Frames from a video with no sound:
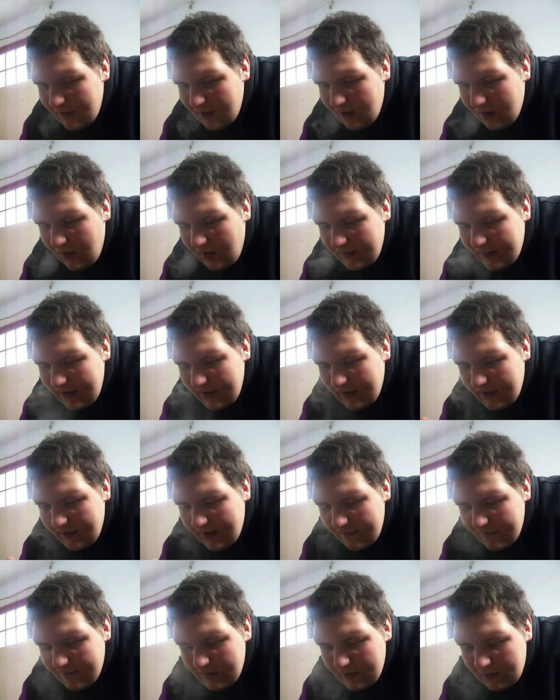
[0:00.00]
you know, I think it
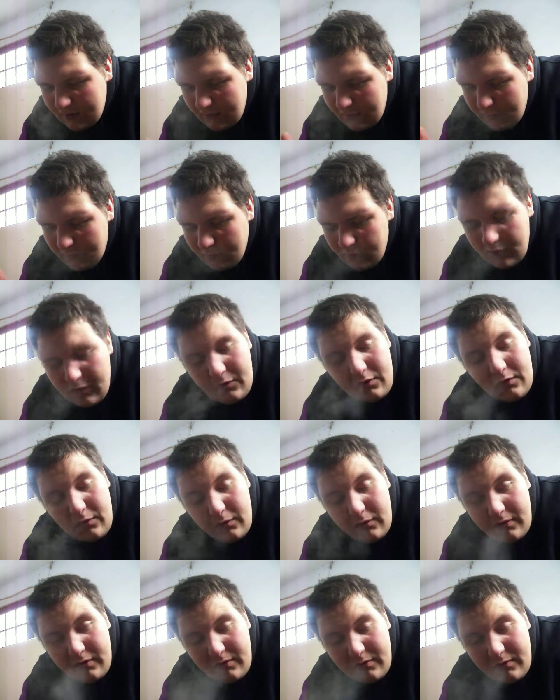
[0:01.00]
gives it a little more
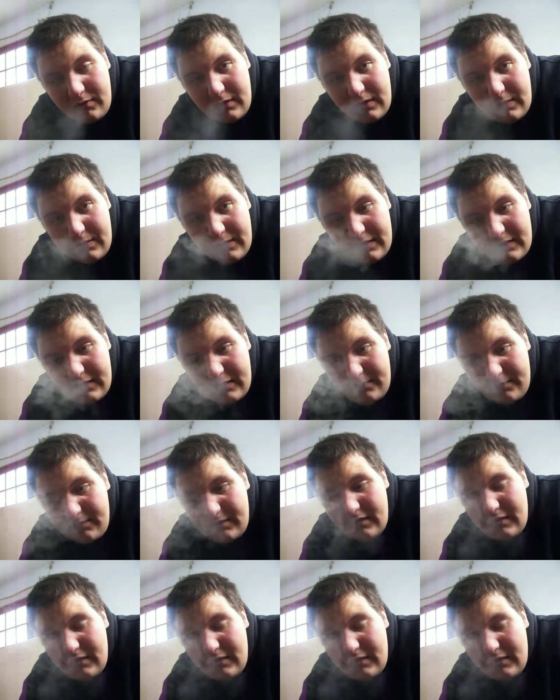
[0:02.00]
cool work with it.